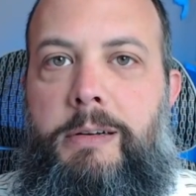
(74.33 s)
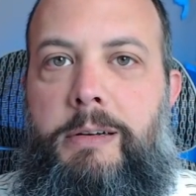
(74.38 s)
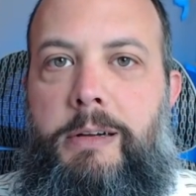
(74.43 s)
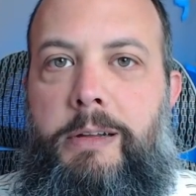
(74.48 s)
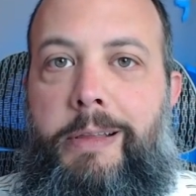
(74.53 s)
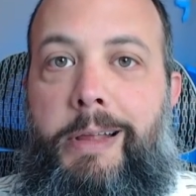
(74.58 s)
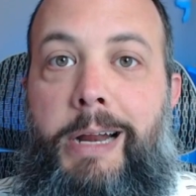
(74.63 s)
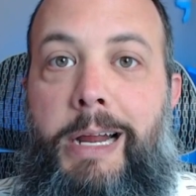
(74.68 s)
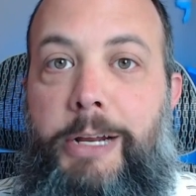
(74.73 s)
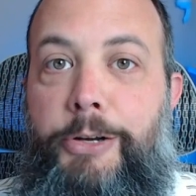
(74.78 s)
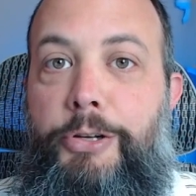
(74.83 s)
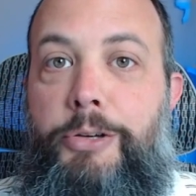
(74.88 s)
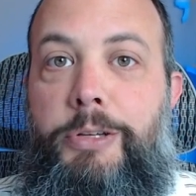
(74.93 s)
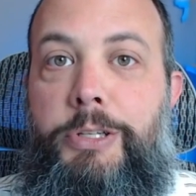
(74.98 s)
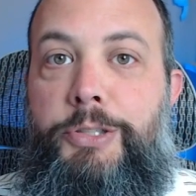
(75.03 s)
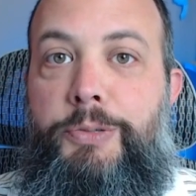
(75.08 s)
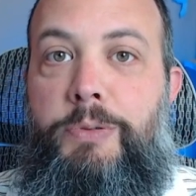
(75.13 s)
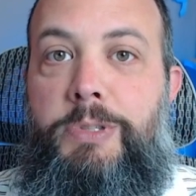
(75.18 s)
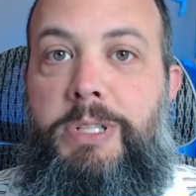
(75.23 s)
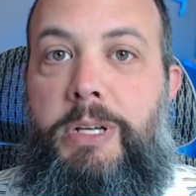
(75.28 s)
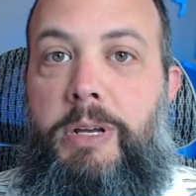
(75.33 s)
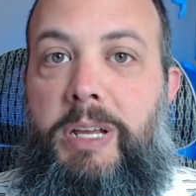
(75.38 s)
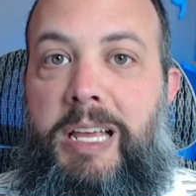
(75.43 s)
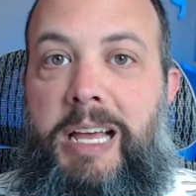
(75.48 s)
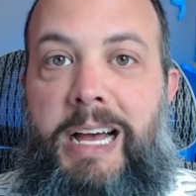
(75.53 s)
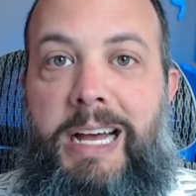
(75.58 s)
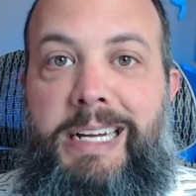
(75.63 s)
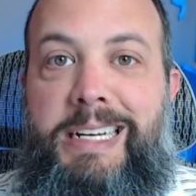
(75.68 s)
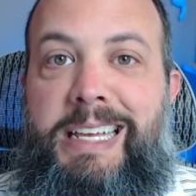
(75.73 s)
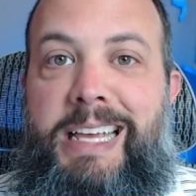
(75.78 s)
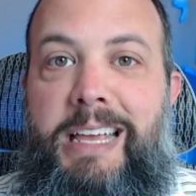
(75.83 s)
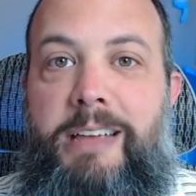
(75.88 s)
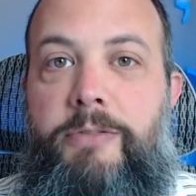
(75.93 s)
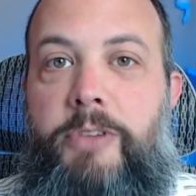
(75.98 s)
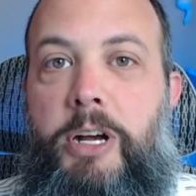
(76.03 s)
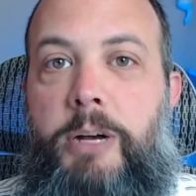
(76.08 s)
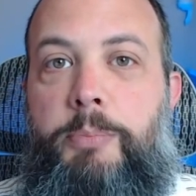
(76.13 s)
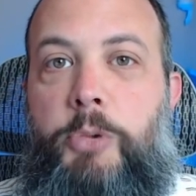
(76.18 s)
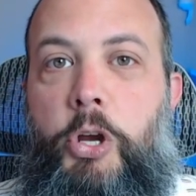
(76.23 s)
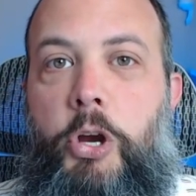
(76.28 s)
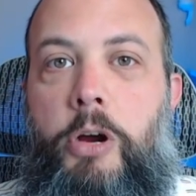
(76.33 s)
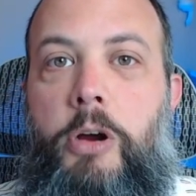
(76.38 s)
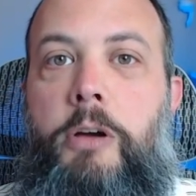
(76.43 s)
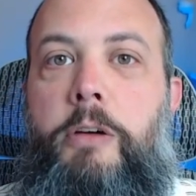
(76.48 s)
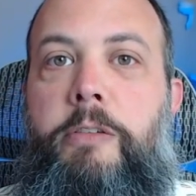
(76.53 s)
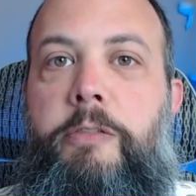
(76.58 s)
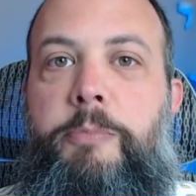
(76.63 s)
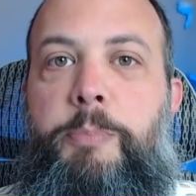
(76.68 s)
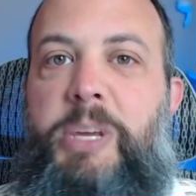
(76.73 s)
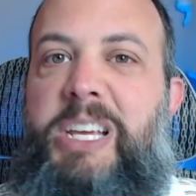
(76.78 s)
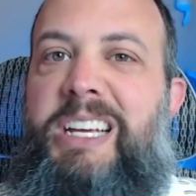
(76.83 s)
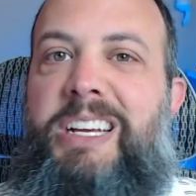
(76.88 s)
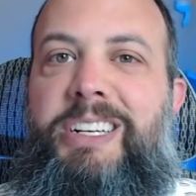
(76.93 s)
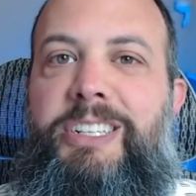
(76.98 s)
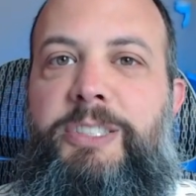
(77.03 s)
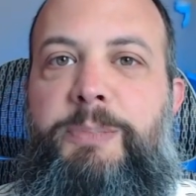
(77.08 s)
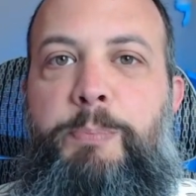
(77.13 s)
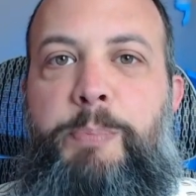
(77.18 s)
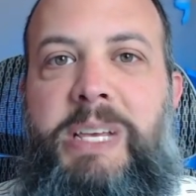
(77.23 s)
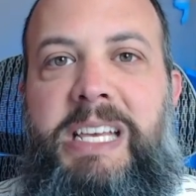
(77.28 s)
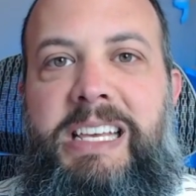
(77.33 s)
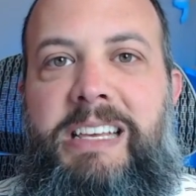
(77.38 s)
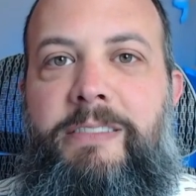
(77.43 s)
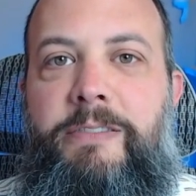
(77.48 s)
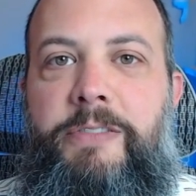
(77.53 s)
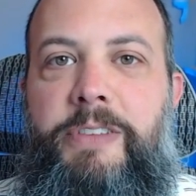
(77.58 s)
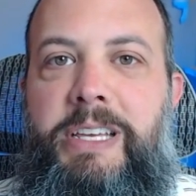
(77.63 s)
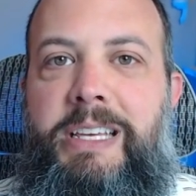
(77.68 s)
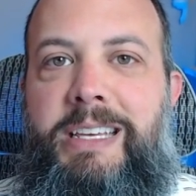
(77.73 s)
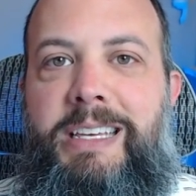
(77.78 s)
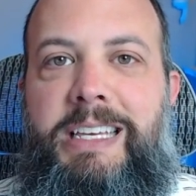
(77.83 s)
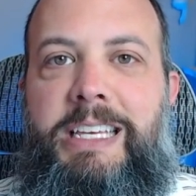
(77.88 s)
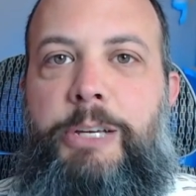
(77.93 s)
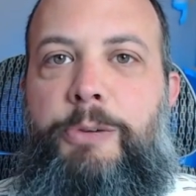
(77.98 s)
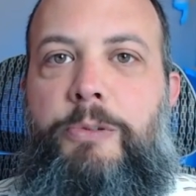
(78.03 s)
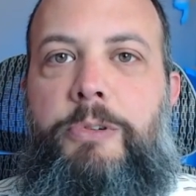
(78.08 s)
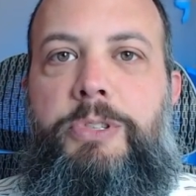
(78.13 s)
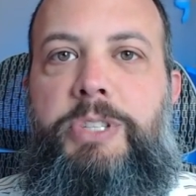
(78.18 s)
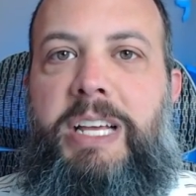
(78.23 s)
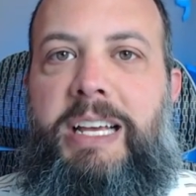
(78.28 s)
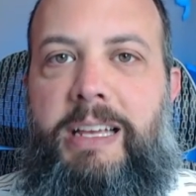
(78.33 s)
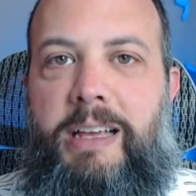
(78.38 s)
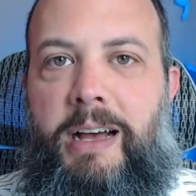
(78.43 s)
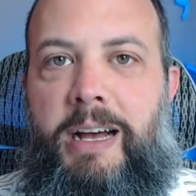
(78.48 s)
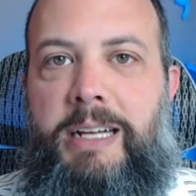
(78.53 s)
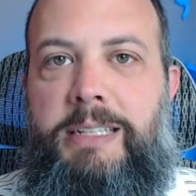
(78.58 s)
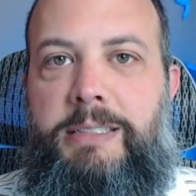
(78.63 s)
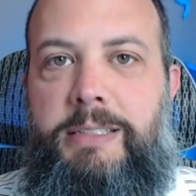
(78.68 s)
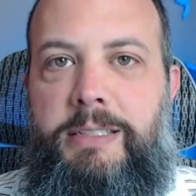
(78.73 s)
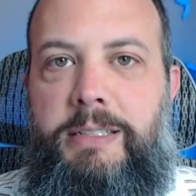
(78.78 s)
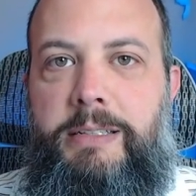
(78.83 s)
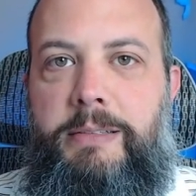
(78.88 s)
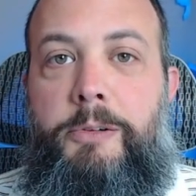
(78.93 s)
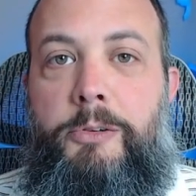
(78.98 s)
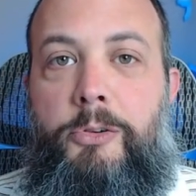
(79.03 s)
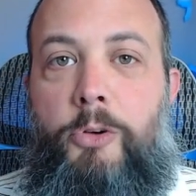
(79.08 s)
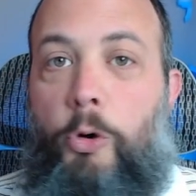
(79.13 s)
And then I knew this was a concave up curve because P V equals a constant.